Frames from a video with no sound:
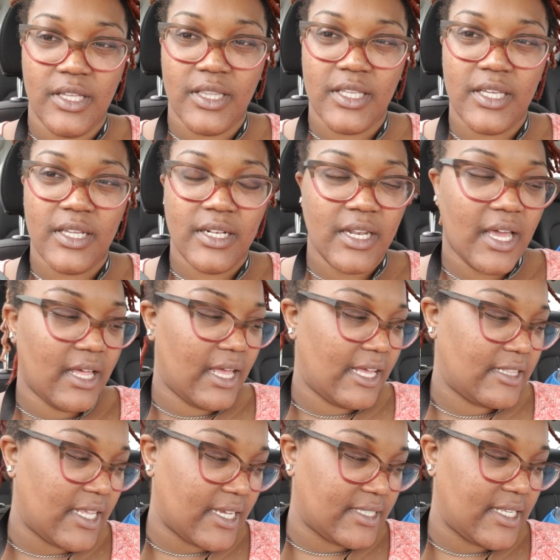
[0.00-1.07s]
And then,
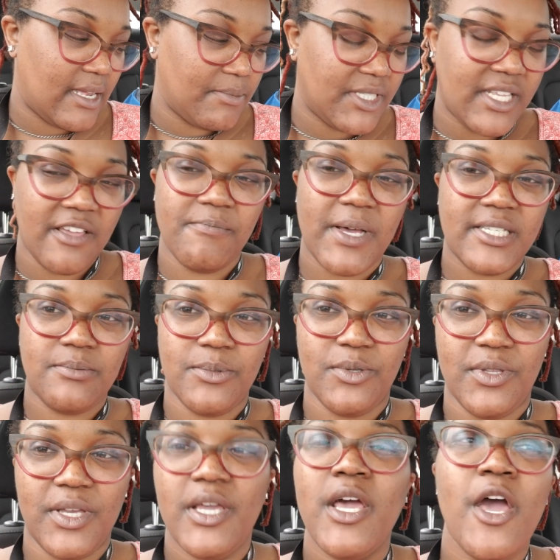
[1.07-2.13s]
like I said, I'm going to save my
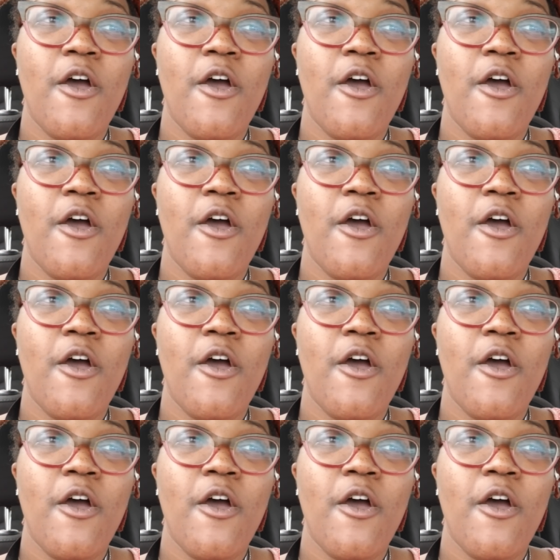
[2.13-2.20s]
smoothie